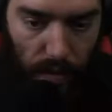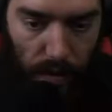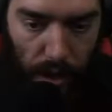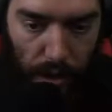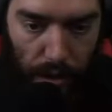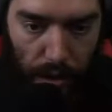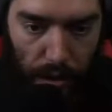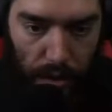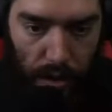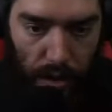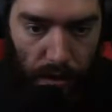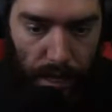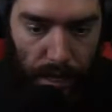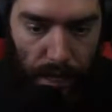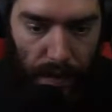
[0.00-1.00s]

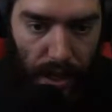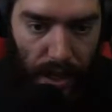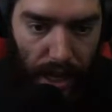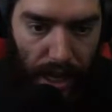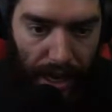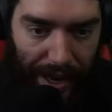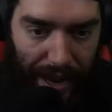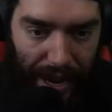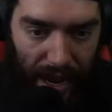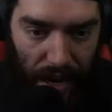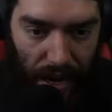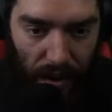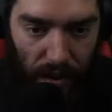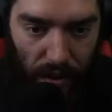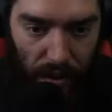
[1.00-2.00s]
Thunderstorm, And
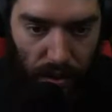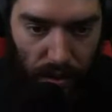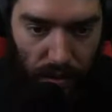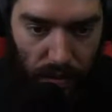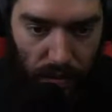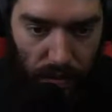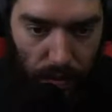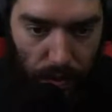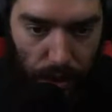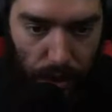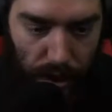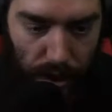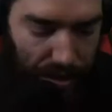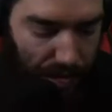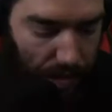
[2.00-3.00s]
now we
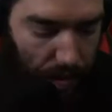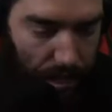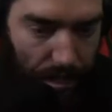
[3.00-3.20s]
transform.